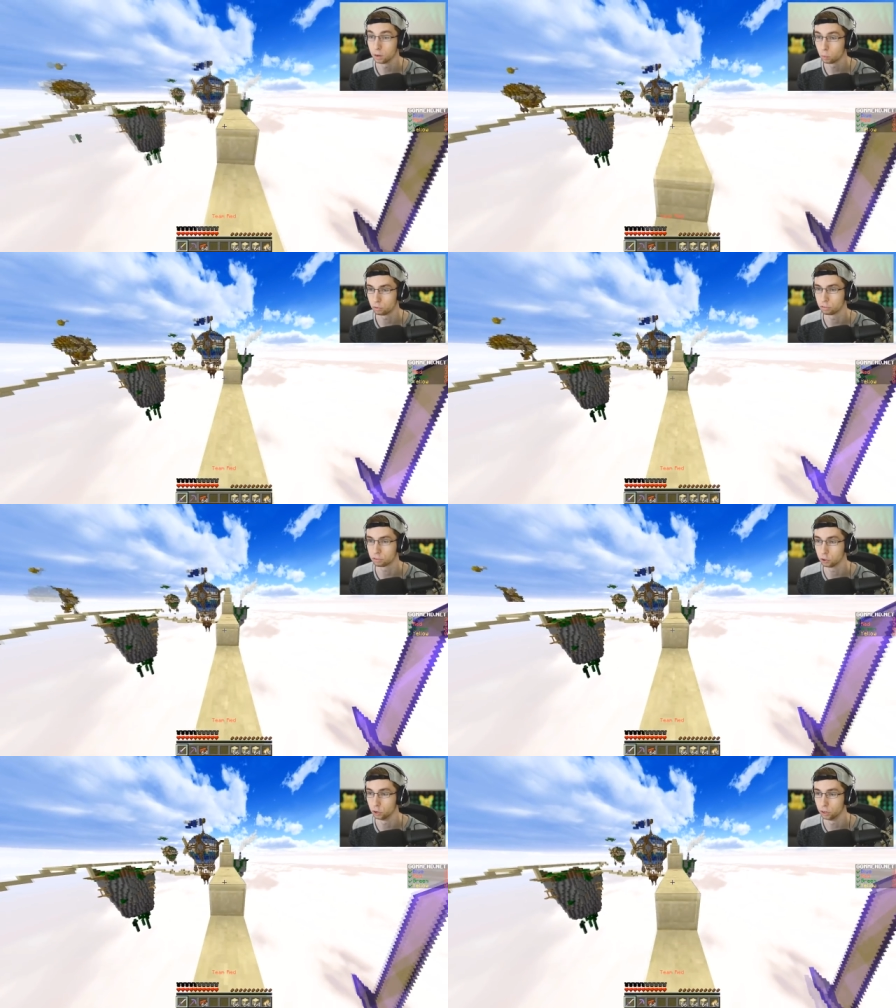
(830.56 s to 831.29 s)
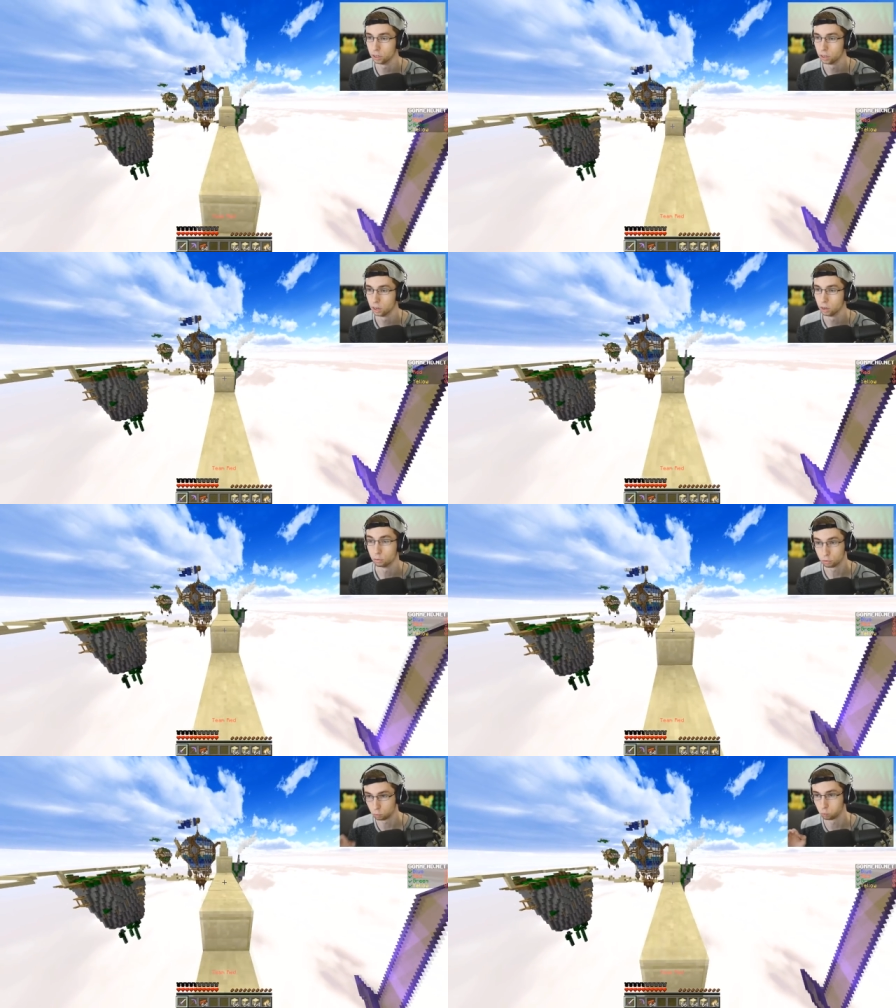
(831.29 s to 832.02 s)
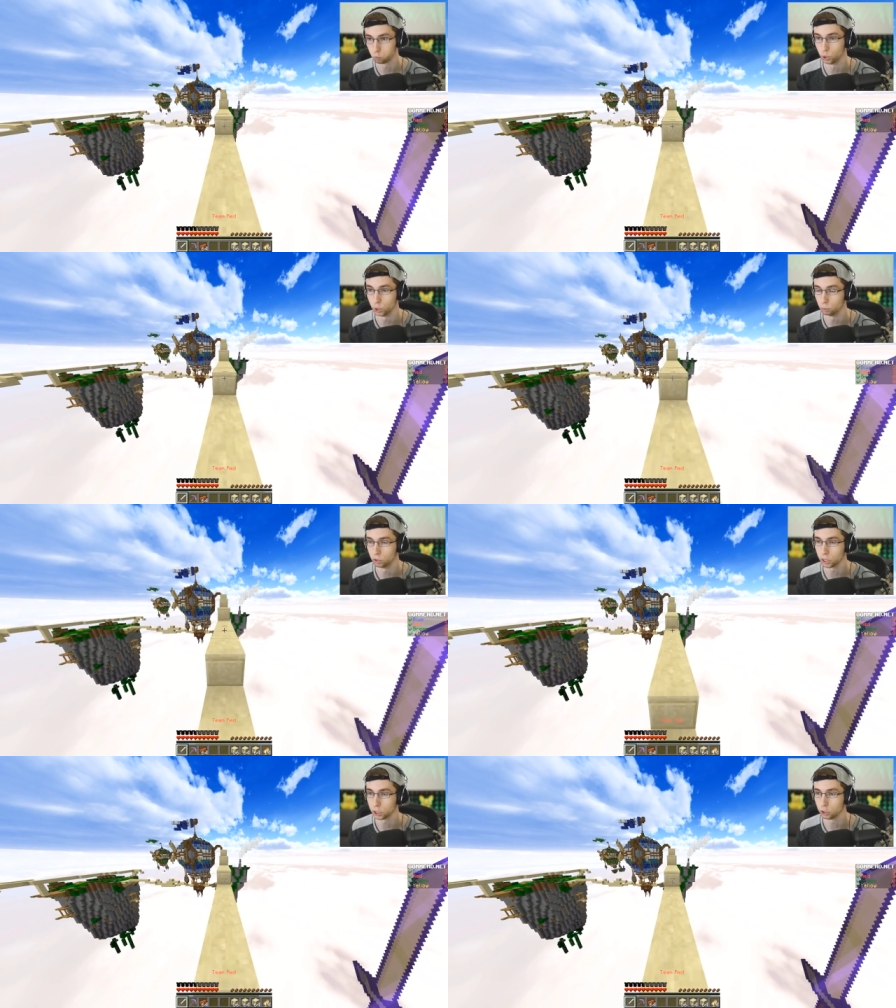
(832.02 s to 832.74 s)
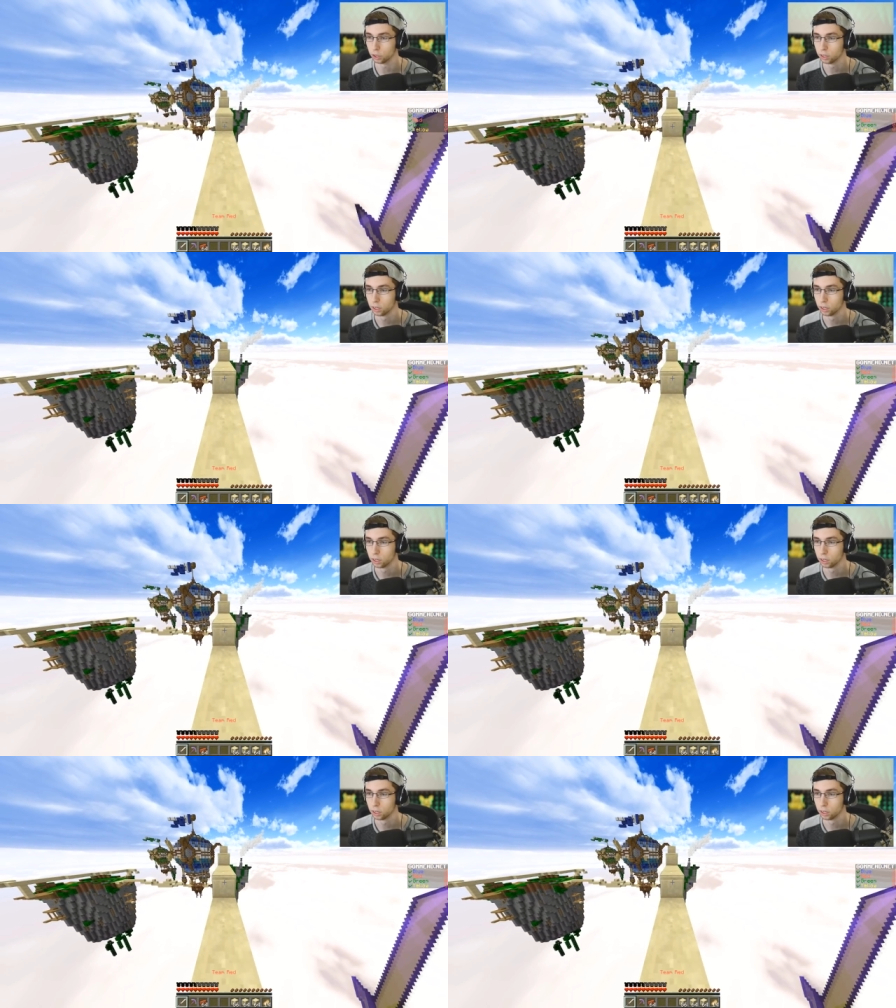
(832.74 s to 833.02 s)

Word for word: which is good. Which is really, really good.